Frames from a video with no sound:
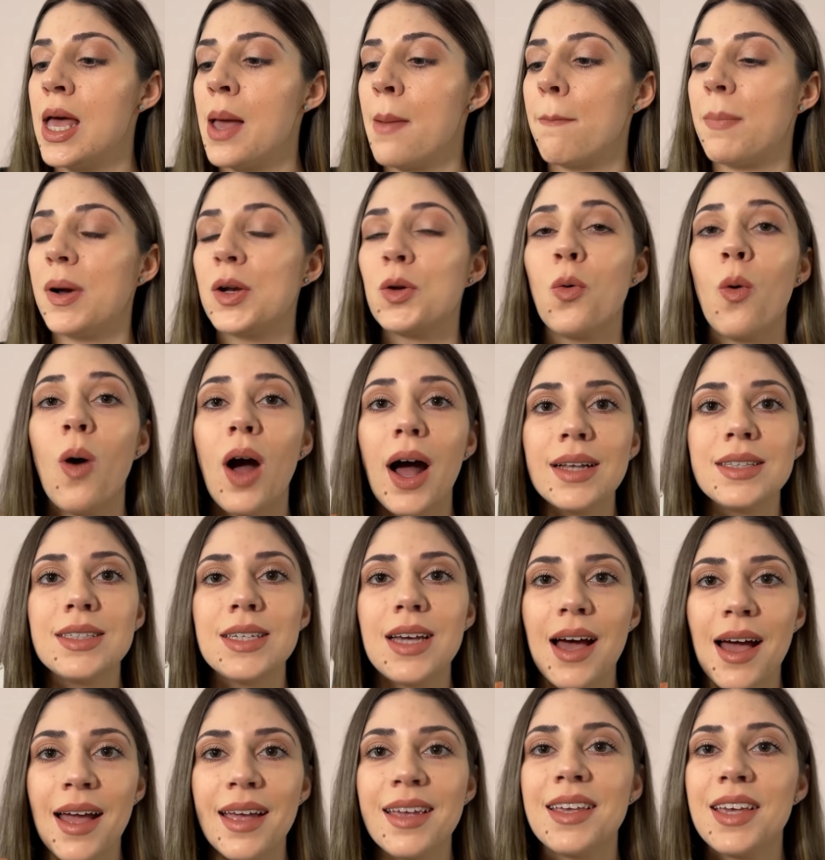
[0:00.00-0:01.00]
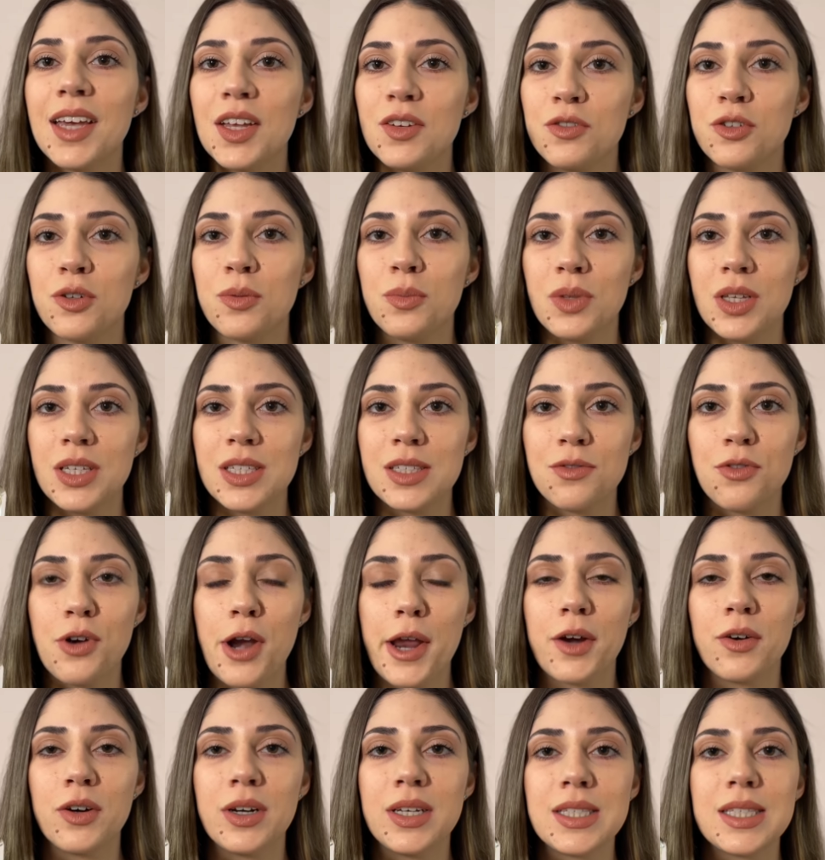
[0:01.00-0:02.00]
But what I get from this
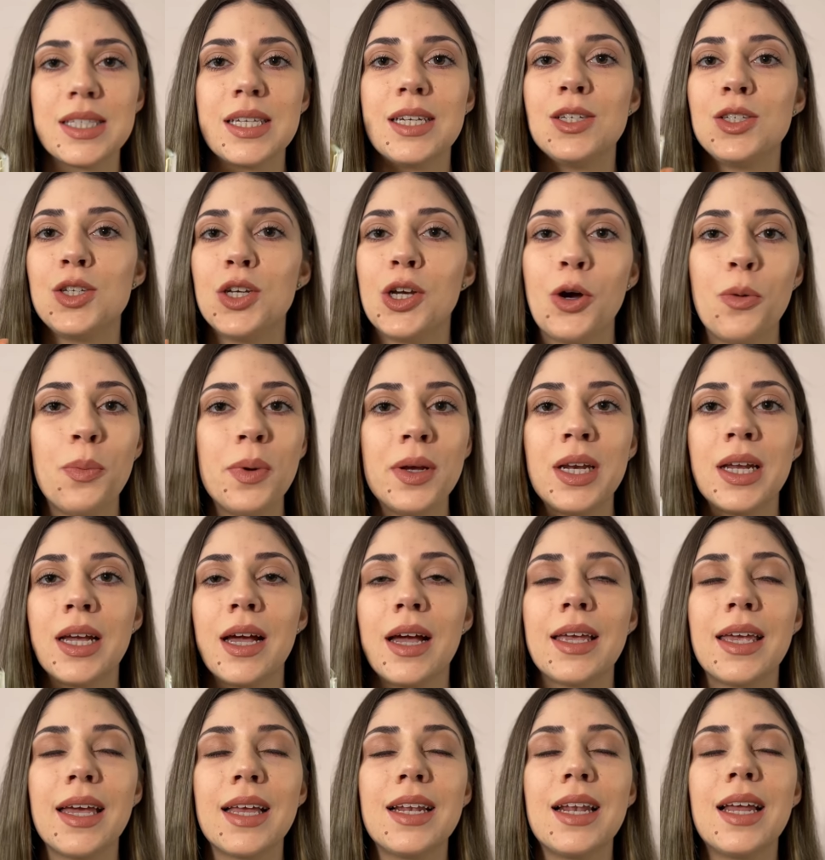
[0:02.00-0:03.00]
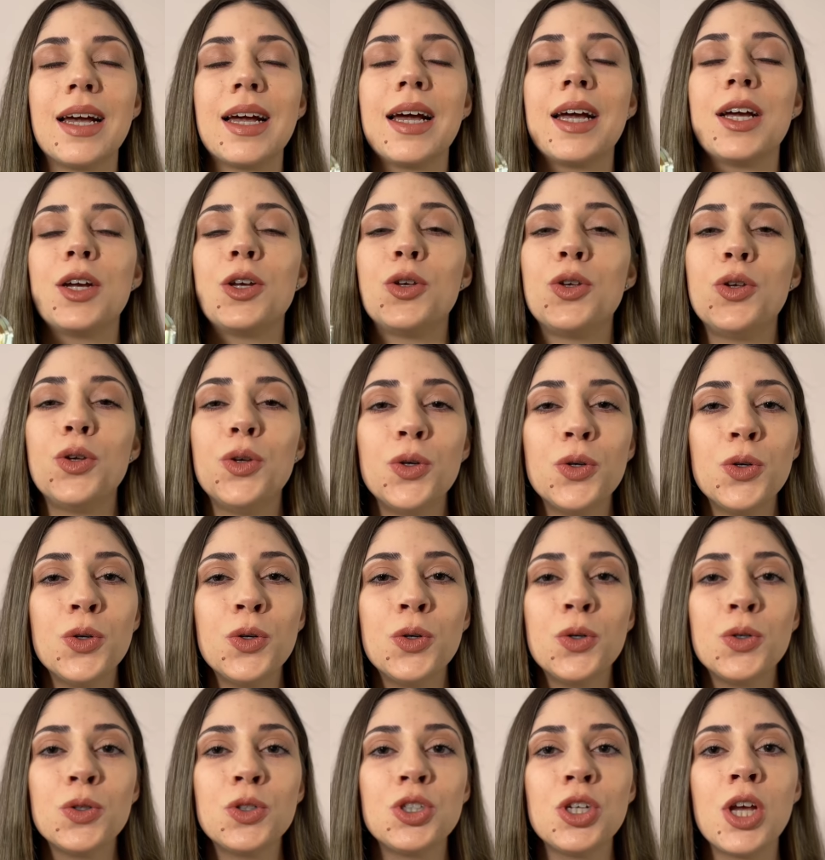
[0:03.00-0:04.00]
fragrance in the opening, I get like a
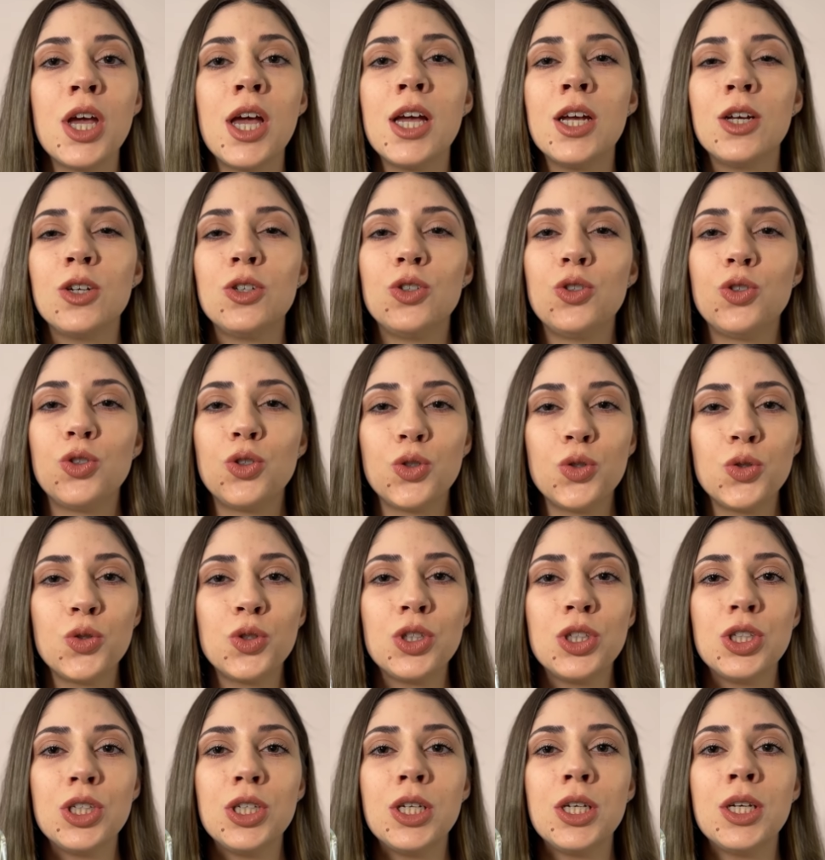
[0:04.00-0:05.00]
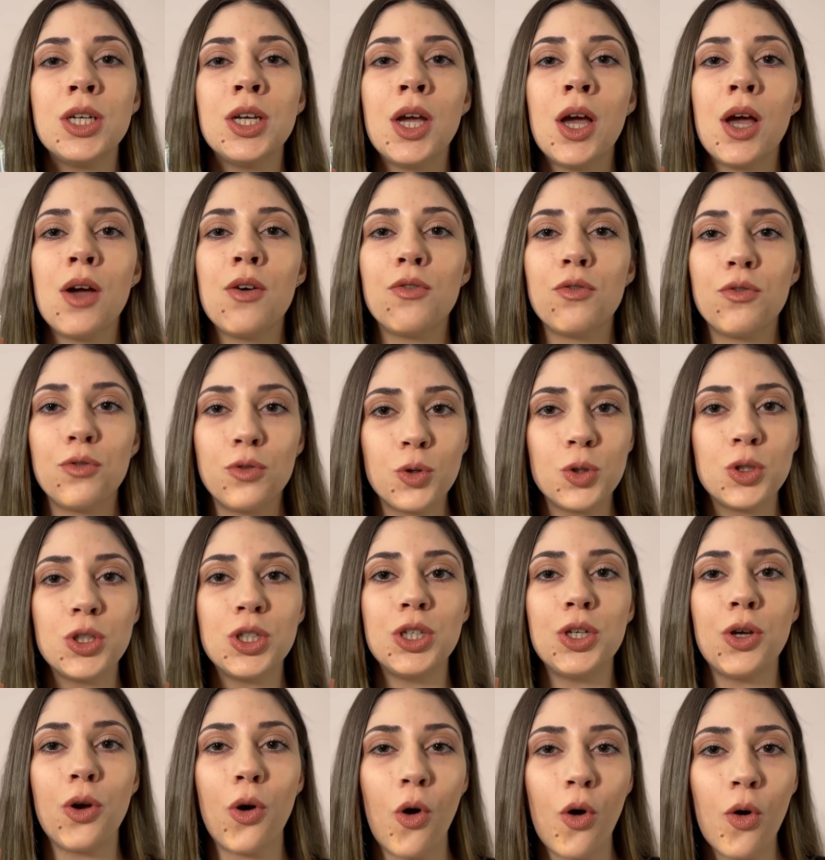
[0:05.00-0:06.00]
huge, juicy,
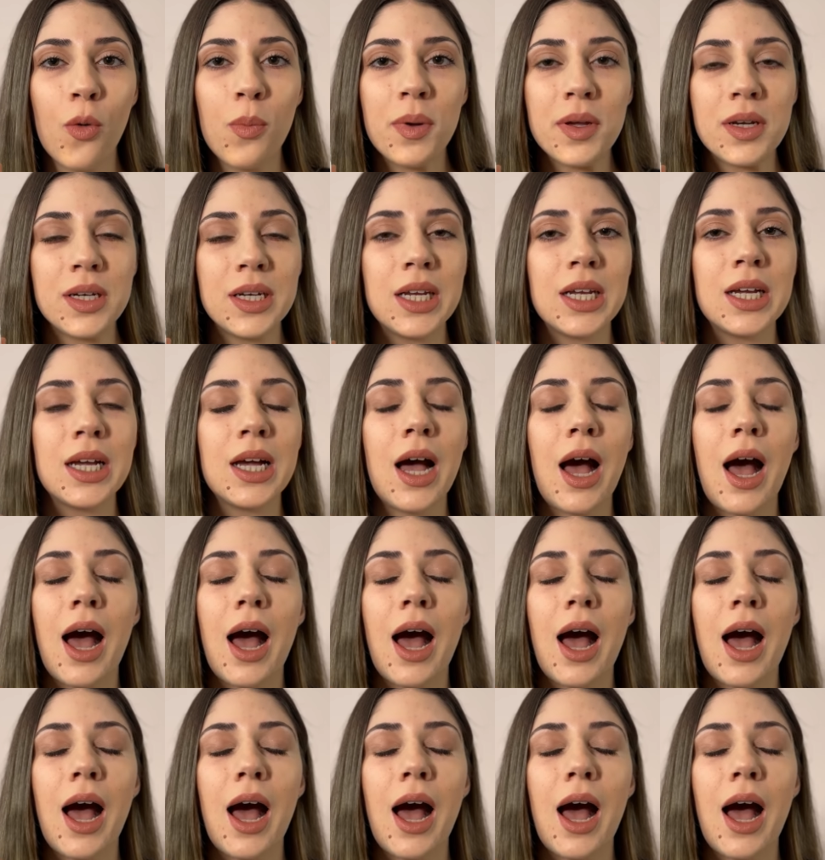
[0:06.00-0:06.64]
fruity opening.